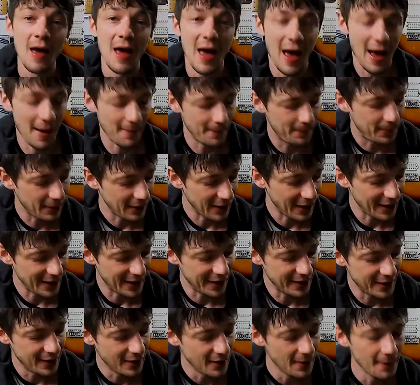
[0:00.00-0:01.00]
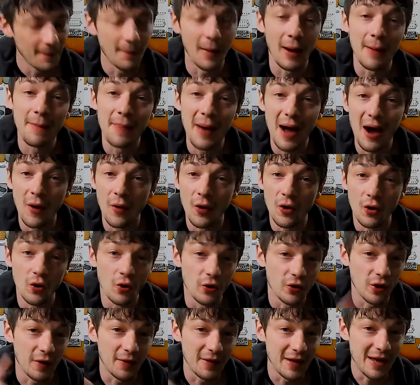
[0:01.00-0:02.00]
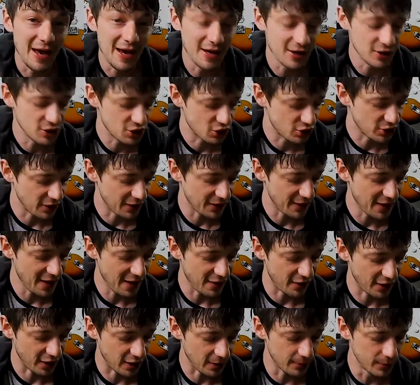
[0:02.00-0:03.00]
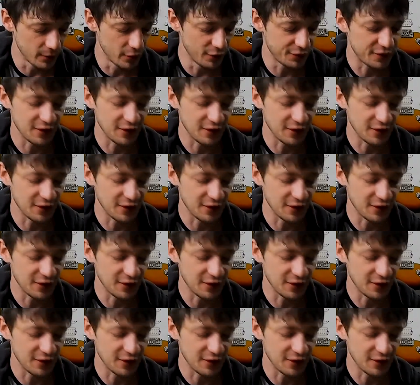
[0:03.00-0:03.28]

and play my power chord on the A string there. I can move